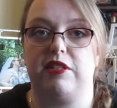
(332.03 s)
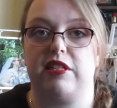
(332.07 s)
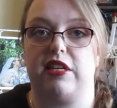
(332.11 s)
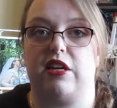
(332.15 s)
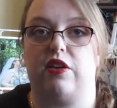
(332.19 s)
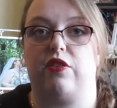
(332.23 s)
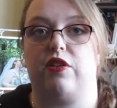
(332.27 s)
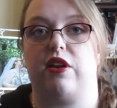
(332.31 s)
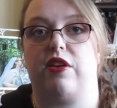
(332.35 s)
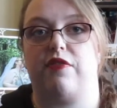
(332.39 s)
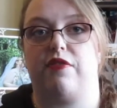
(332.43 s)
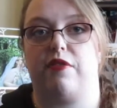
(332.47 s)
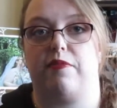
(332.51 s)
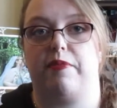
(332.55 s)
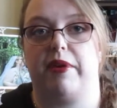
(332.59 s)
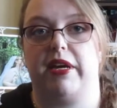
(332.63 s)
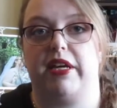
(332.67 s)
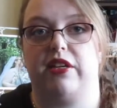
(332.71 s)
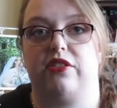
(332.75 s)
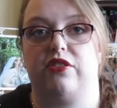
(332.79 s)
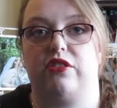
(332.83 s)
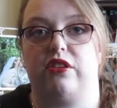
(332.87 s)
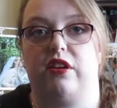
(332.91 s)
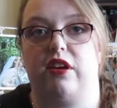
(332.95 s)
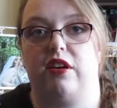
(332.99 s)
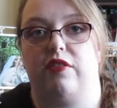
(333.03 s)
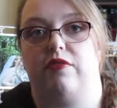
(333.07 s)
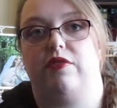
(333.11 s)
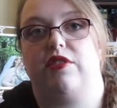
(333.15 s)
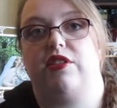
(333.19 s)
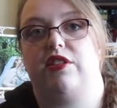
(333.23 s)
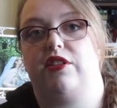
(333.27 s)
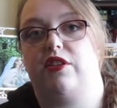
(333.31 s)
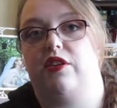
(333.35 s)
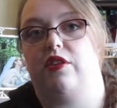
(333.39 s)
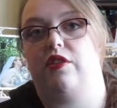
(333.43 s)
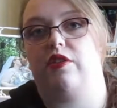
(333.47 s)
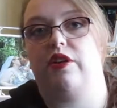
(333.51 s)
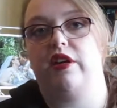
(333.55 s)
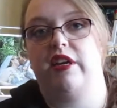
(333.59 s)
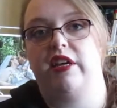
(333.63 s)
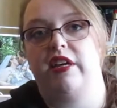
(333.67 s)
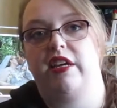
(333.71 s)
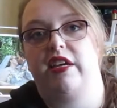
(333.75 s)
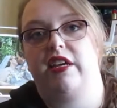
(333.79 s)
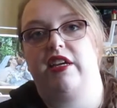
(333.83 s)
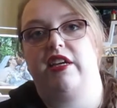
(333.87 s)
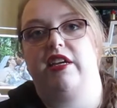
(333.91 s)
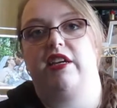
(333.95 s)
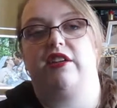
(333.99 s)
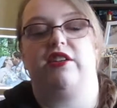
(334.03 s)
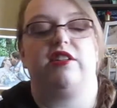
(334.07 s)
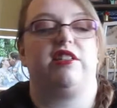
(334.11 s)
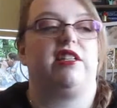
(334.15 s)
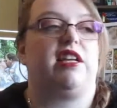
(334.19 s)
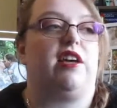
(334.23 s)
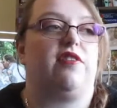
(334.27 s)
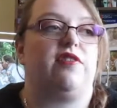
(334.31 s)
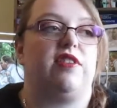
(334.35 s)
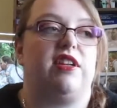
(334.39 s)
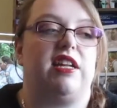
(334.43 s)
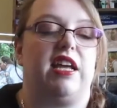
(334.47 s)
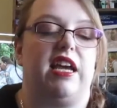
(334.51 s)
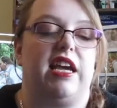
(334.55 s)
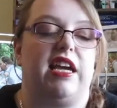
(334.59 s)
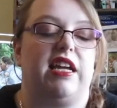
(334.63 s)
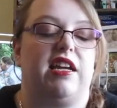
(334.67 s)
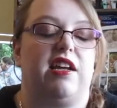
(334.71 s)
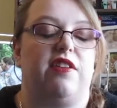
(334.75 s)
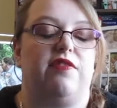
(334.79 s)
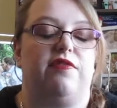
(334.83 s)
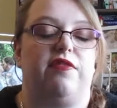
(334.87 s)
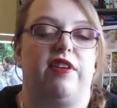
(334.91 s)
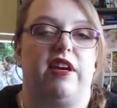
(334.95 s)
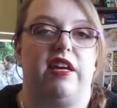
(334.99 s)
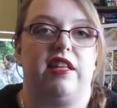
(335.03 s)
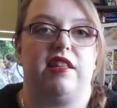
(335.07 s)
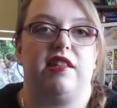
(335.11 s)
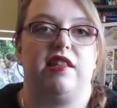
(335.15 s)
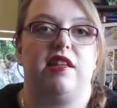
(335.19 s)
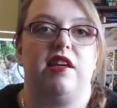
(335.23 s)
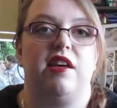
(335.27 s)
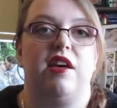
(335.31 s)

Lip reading: I don't have a picture of, so you'll just have to take it on faith.